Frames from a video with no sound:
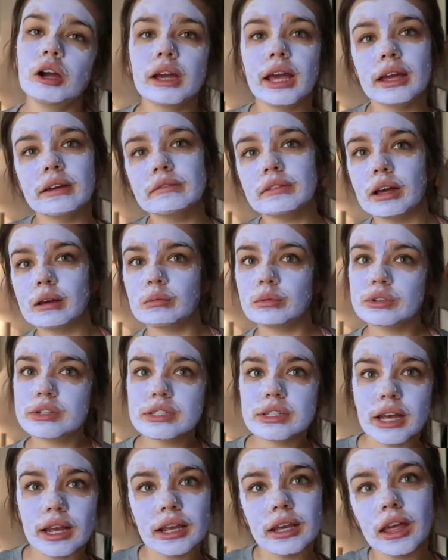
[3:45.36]
Okay, five more
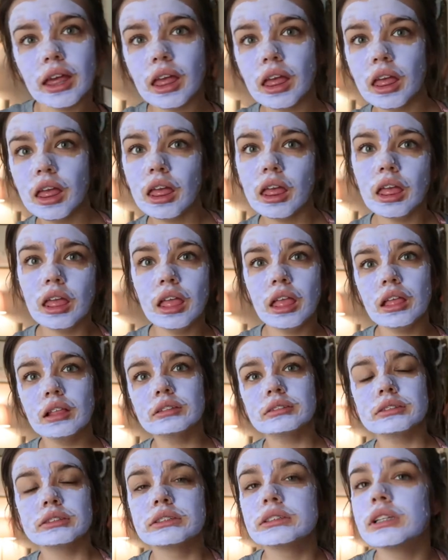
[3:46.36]
seconds.